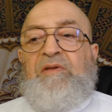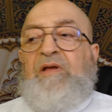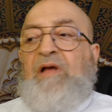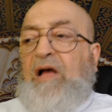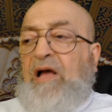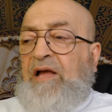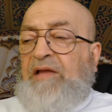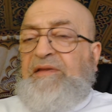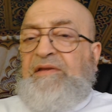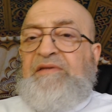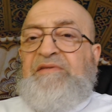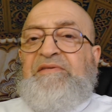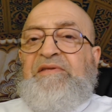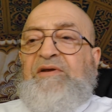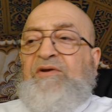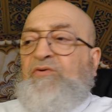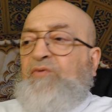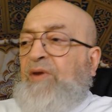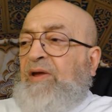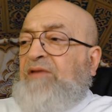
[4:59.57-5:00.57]
God is
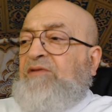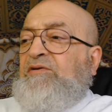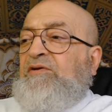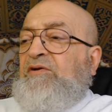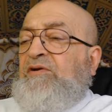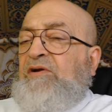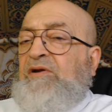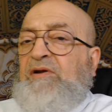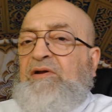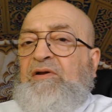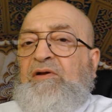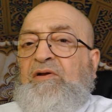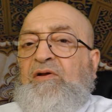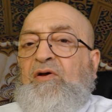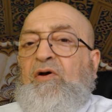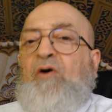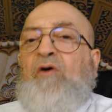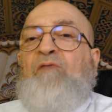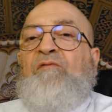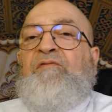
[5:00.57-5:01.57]
the granter
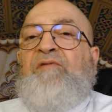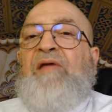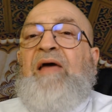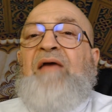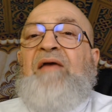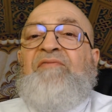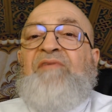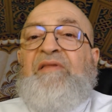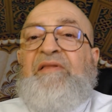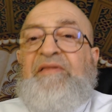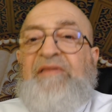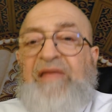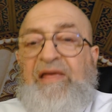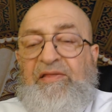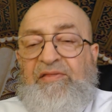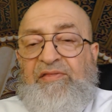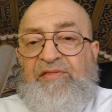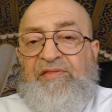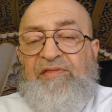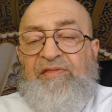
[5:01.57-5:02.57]
of life and
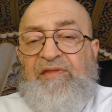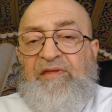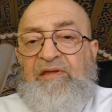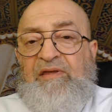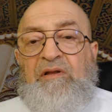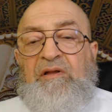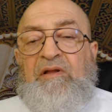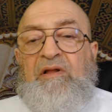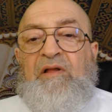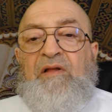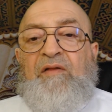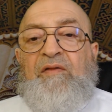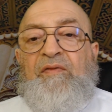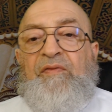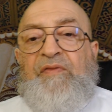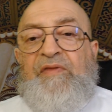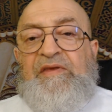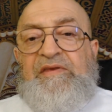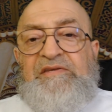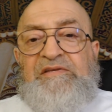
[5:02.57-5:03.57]
death.
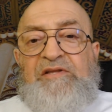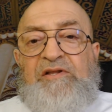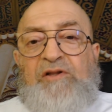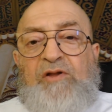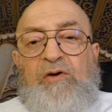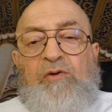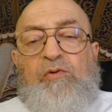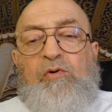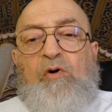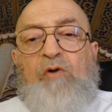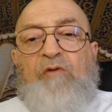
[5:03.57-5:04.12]
This law